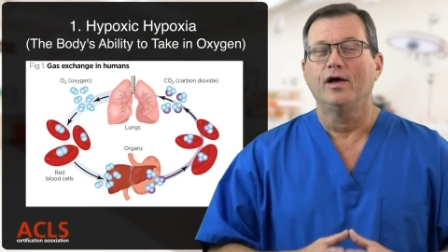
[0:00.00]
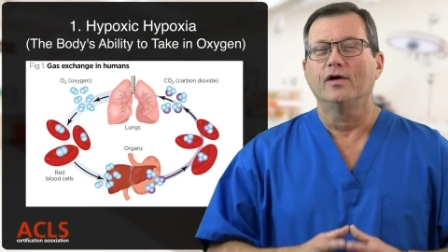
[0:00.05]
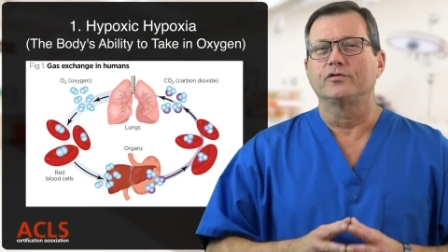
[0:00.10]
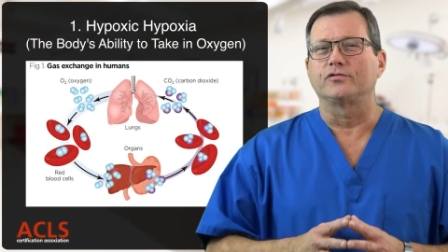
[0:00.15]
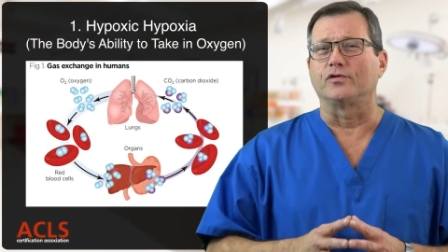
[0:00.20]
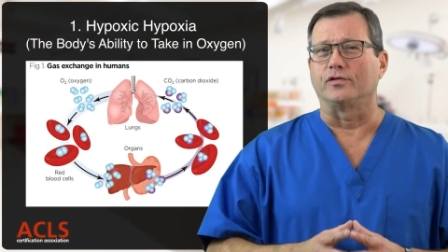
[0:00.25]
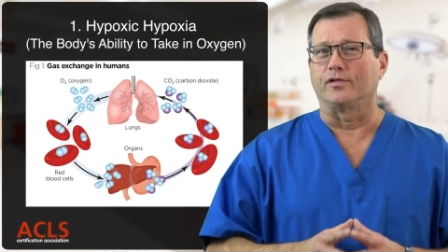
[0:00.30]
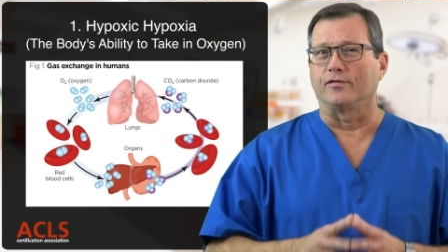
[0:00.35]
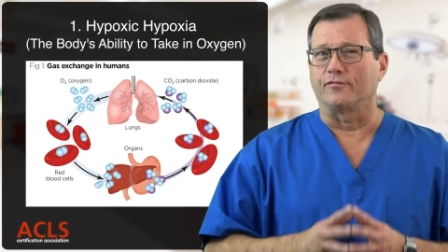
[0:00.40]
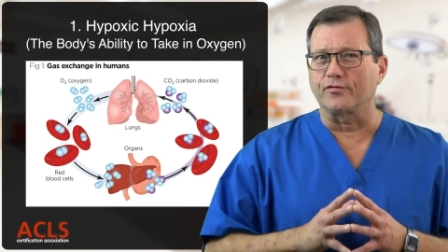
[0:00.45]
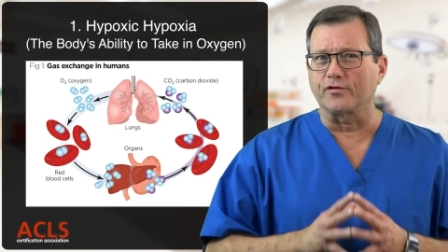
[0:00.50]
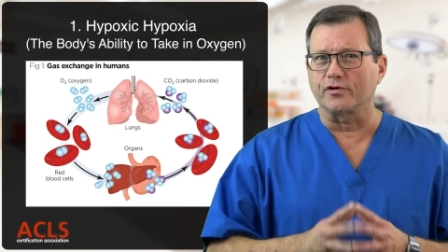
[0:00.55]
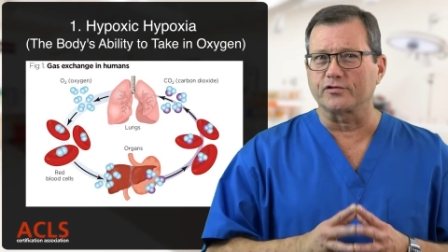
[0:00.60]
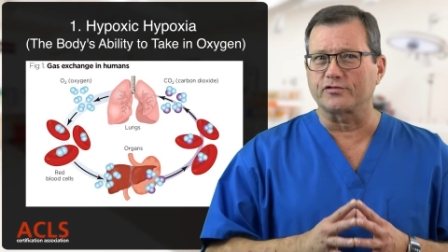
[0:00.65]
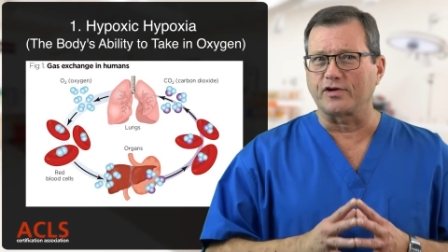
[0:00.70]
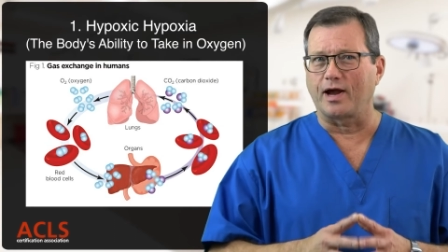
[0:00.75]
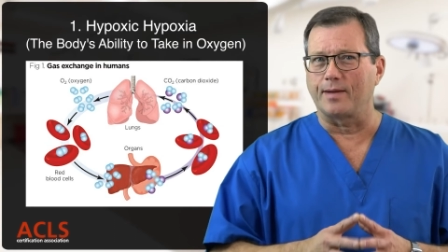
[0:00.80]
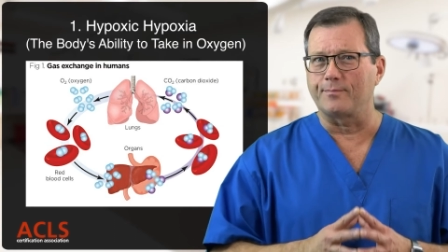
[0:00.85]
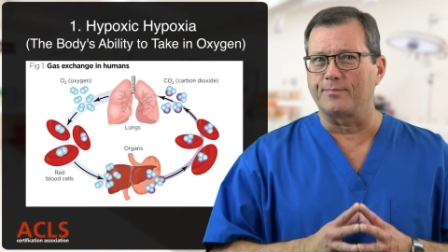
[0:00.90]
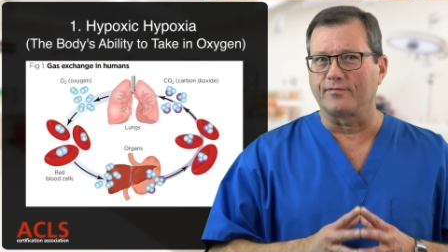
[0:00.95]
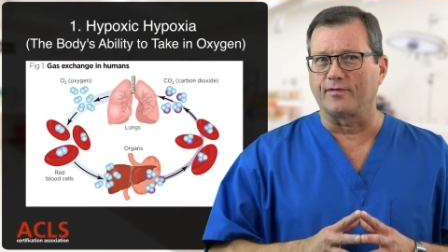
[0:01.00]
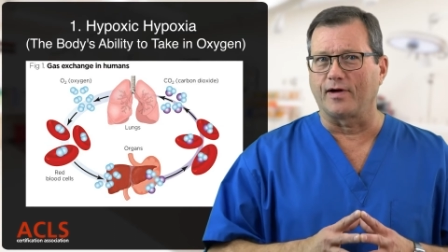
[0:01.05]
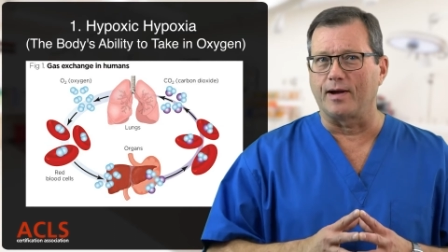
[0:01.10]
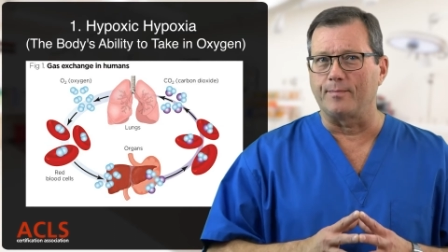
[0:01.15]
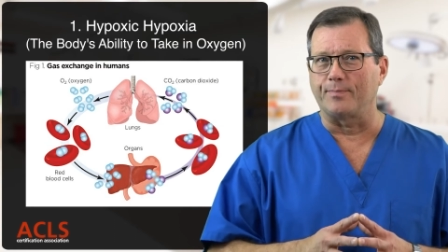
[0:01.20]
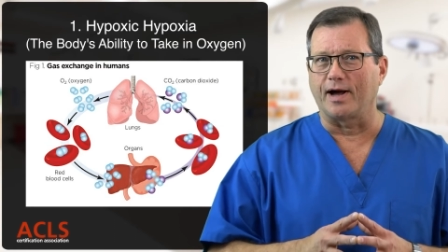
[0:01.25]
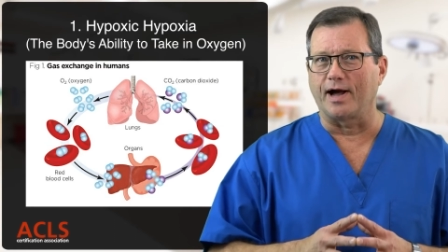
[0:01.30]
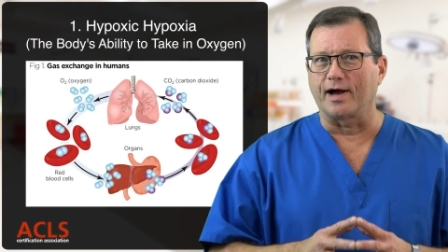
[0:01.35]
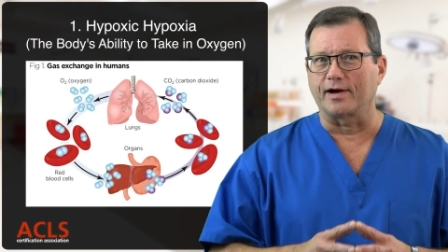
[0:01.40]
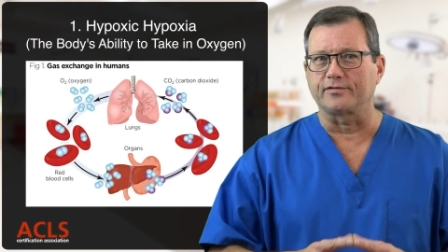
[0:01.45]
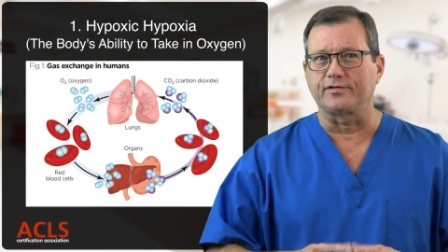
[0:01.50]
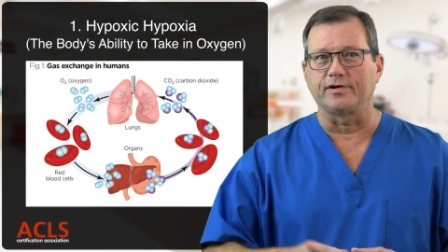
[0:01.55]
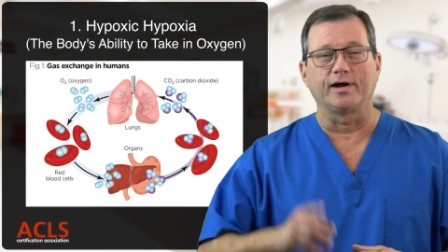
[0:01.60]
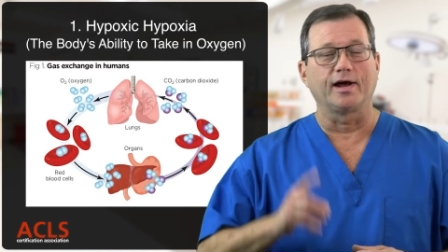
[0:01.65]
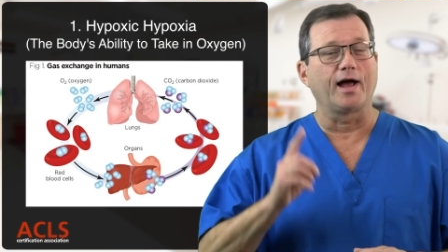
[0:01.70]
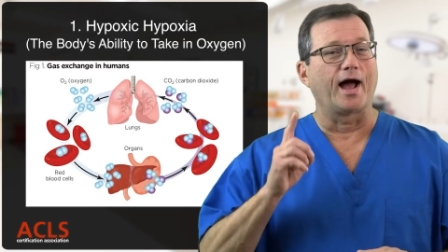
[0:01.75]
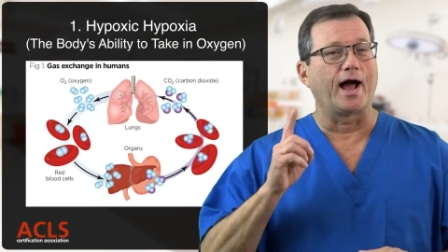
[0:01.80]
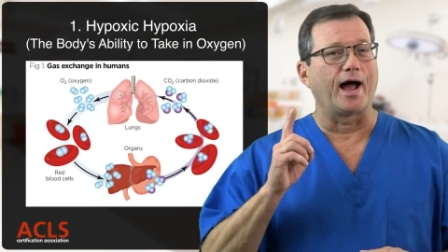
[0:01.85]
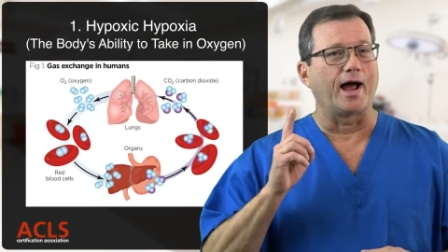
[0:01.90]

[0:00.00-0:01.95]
So the first type of hypoxia,